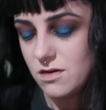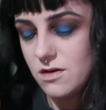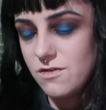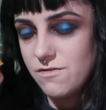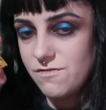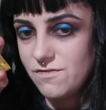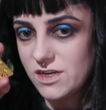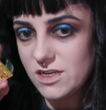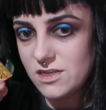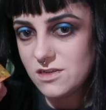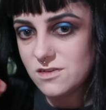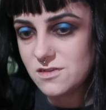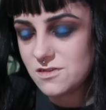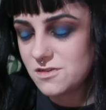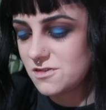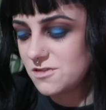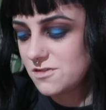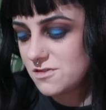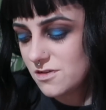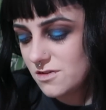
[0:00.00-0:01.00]

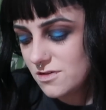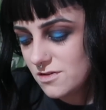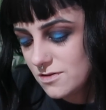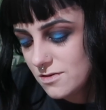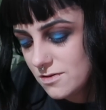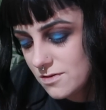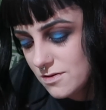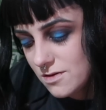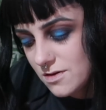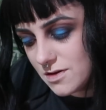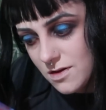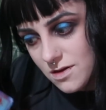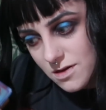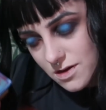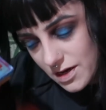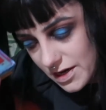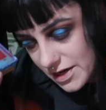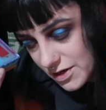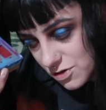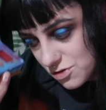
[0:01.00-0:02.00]
Venus
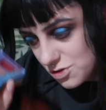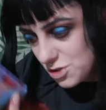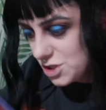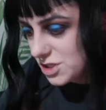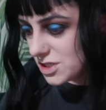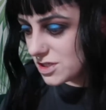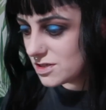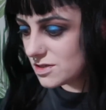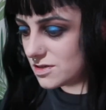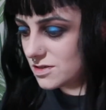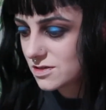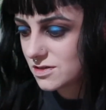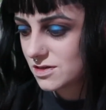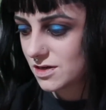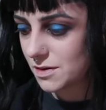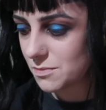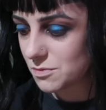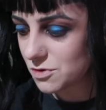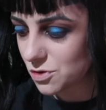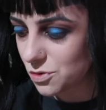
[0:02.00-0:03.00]
Icon shade.
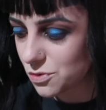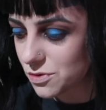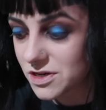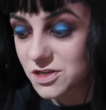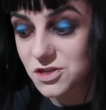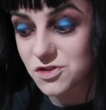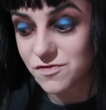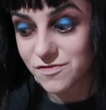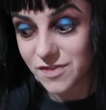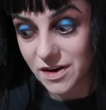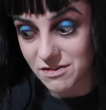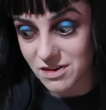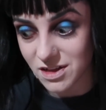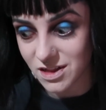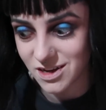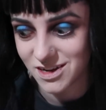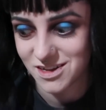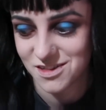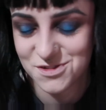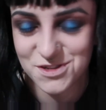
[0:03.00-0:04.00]
I'm going to very
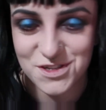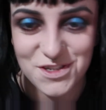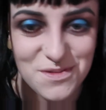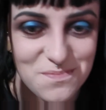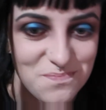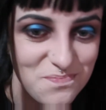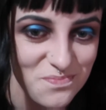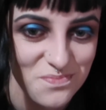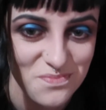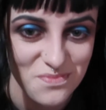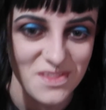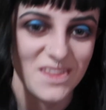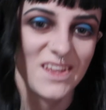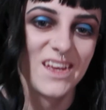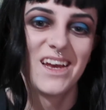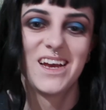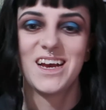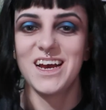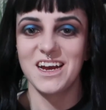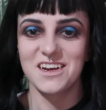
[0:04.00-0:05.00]
lightly.
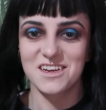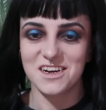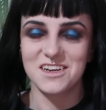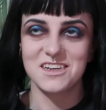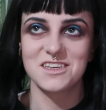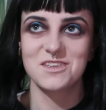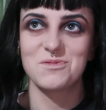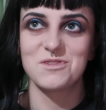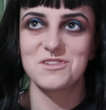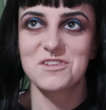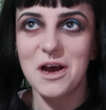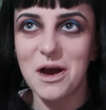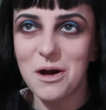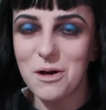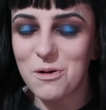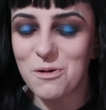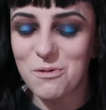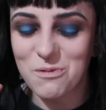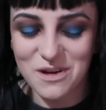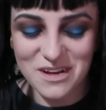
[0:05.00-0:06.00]
Can't express
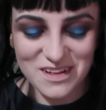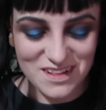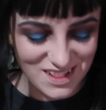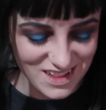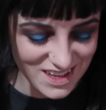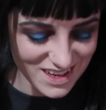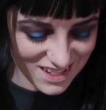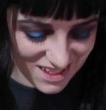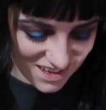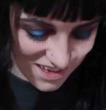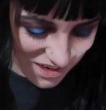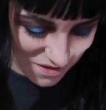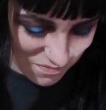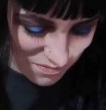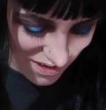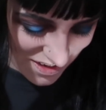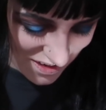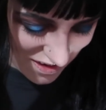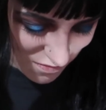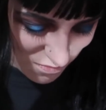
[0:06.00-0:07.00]
how lightly, I
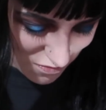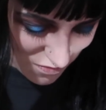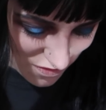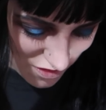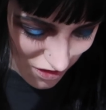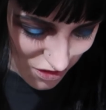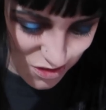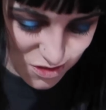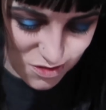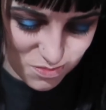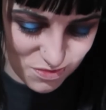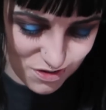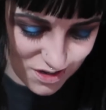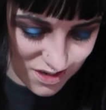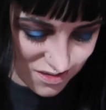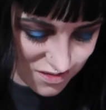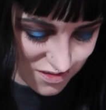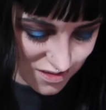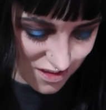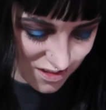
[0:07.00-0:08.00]
mean just
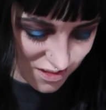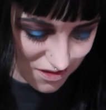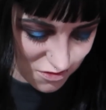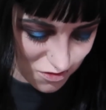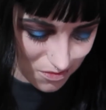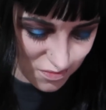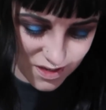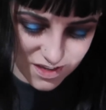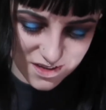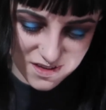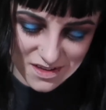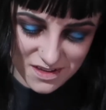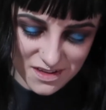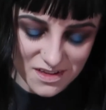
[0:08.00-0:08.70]
press a little bit.